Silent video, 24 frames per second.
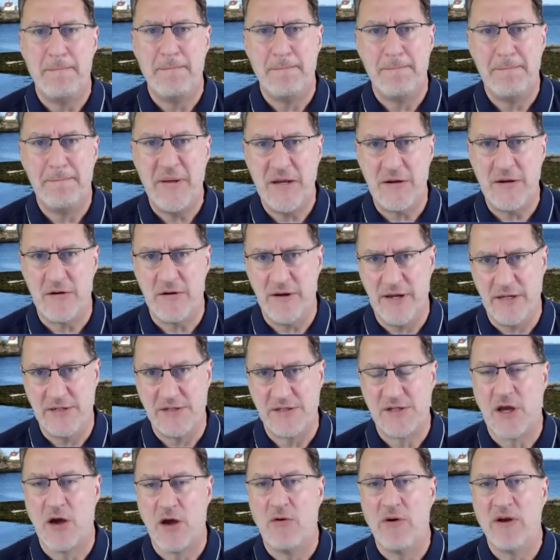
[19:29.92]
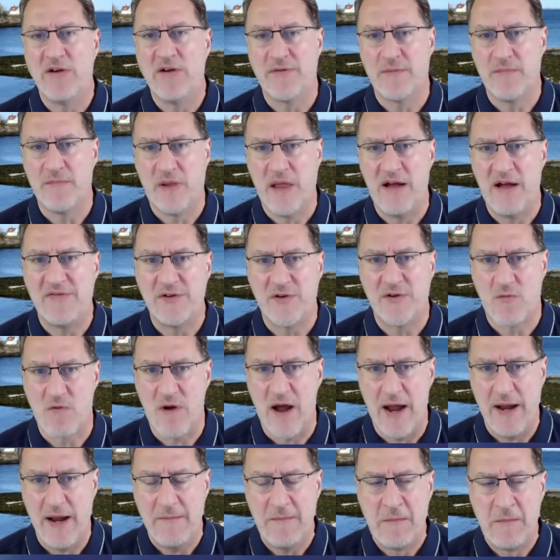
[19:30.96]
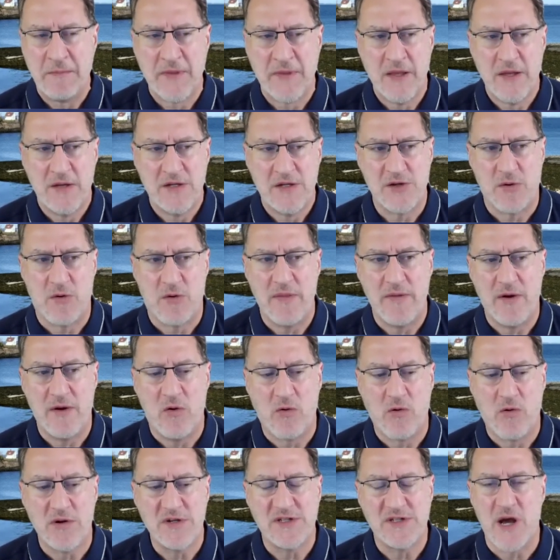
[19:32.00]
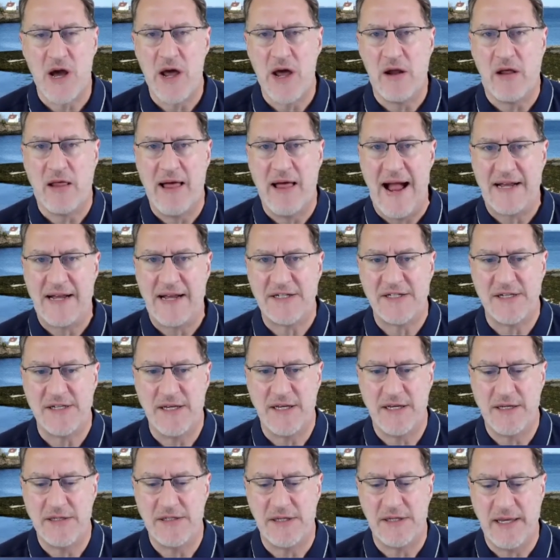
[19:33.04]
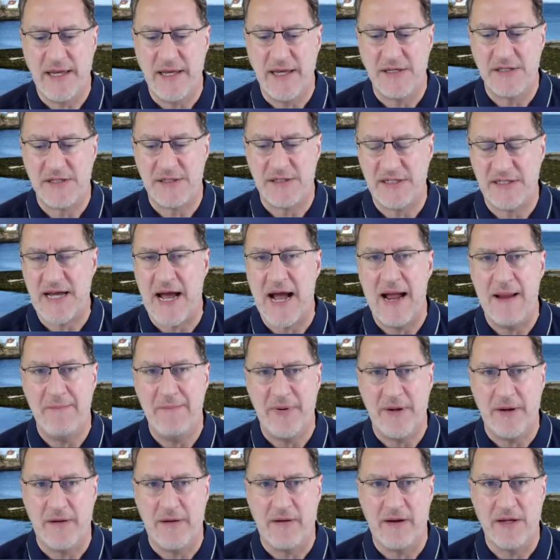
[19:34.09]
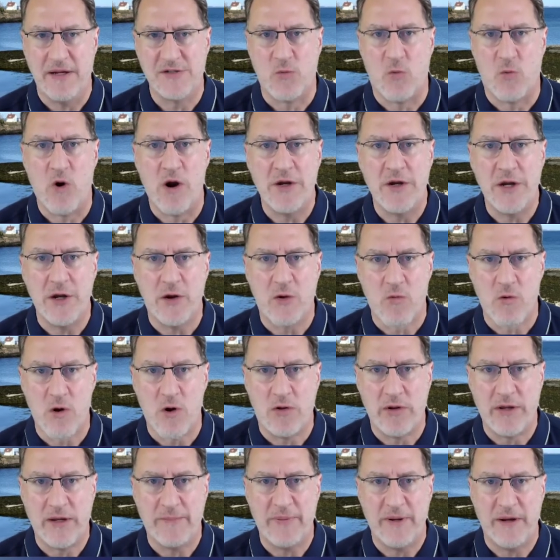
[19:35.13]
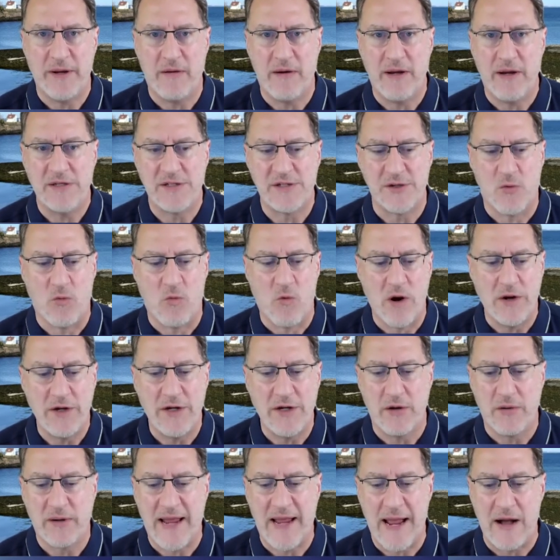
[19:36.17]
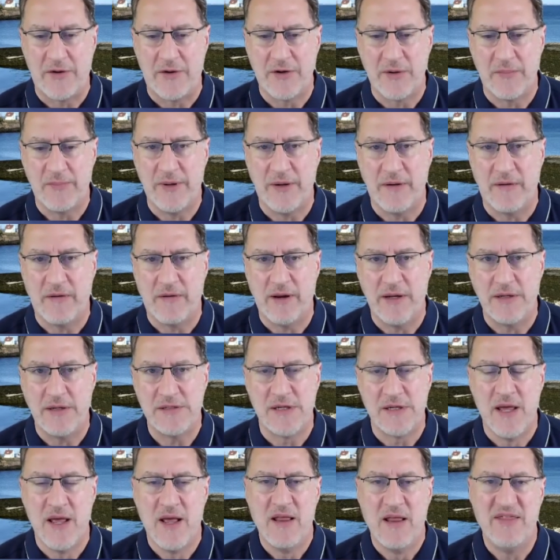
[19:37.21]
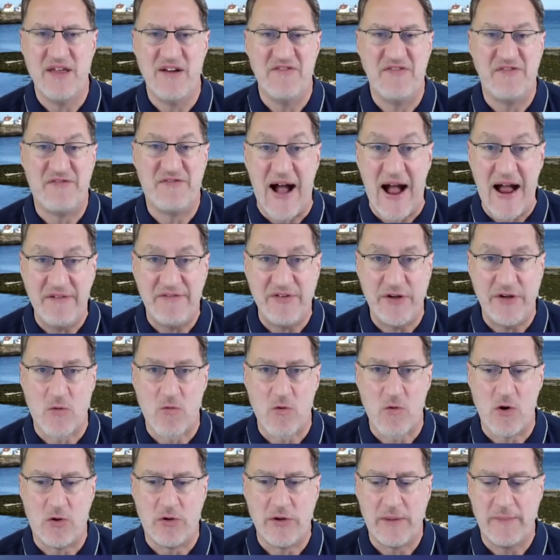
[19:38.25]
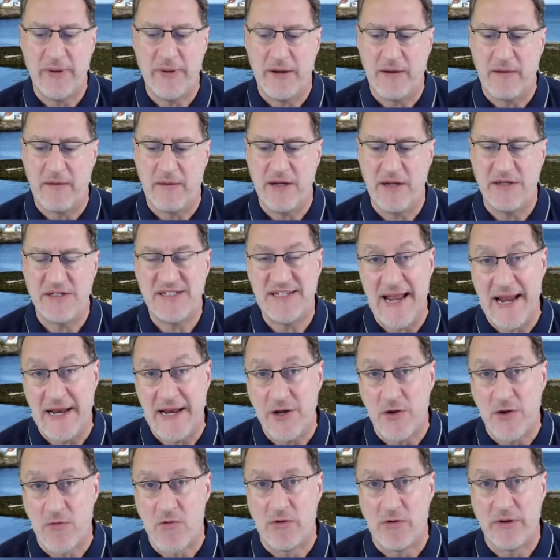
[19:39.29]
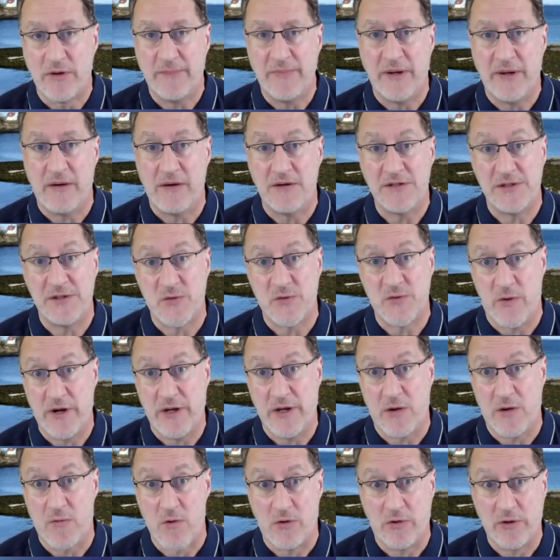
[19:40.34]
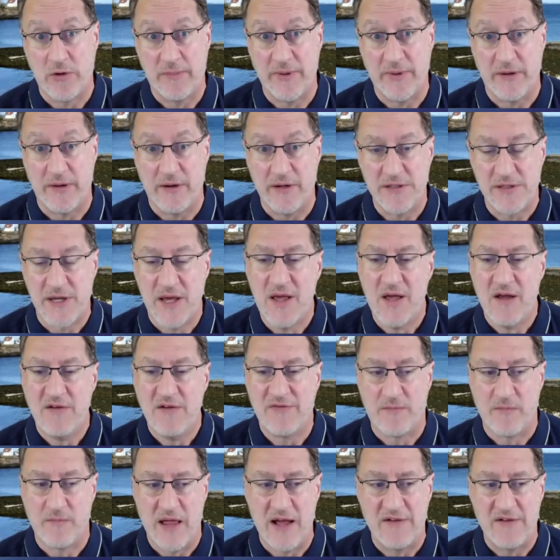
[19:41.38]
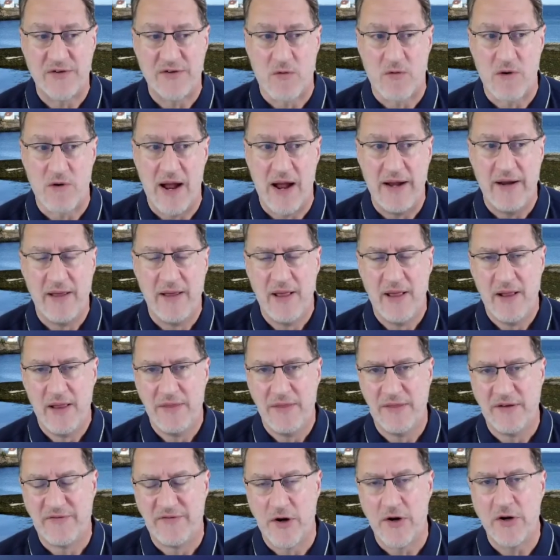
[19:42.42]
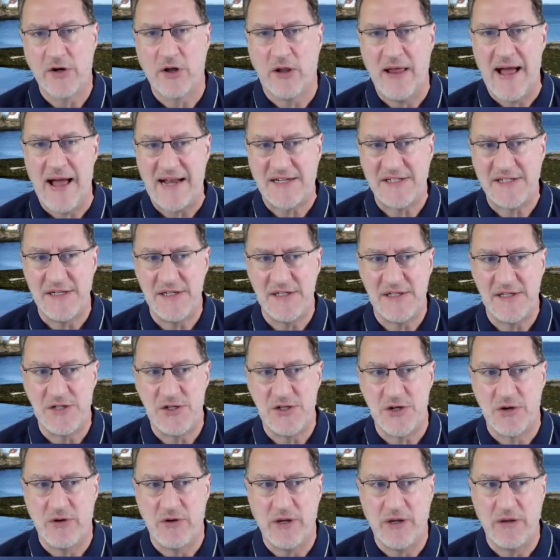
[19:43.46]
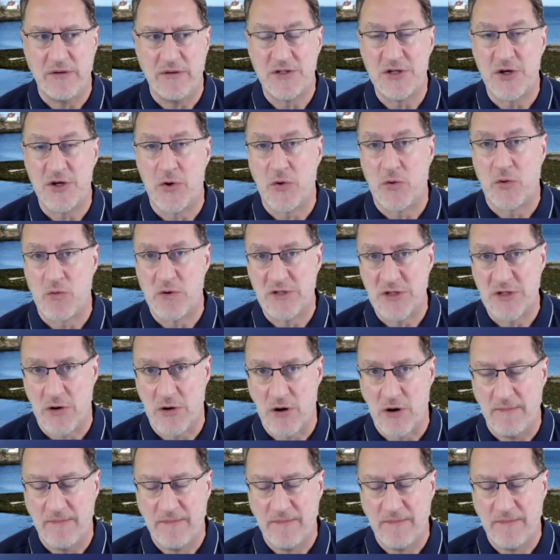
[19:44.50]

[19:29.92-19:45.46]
periods going from left to right. So on the horizontal axes is the time periods, 1 year rolling periods, so 1 year calendar periods, then 5 year rolling periods, 10 year rolling periods, and 20 year rolling periods from left to right. The vertical axis is showing you the total return.